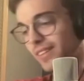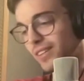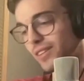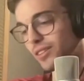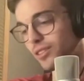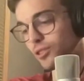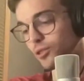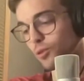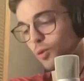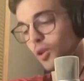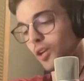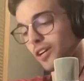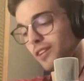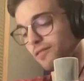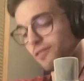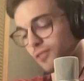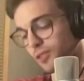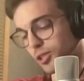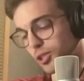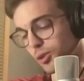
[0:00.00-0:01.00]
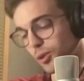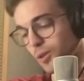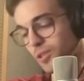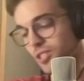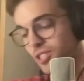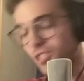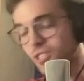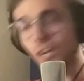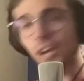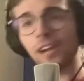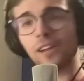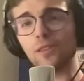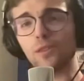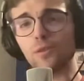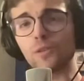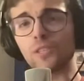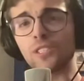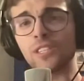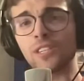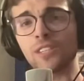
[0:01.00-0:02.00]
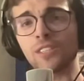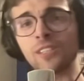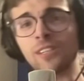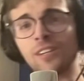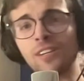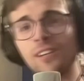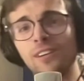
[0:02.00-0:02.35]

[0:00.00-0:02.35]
So we're looking for George's second 360.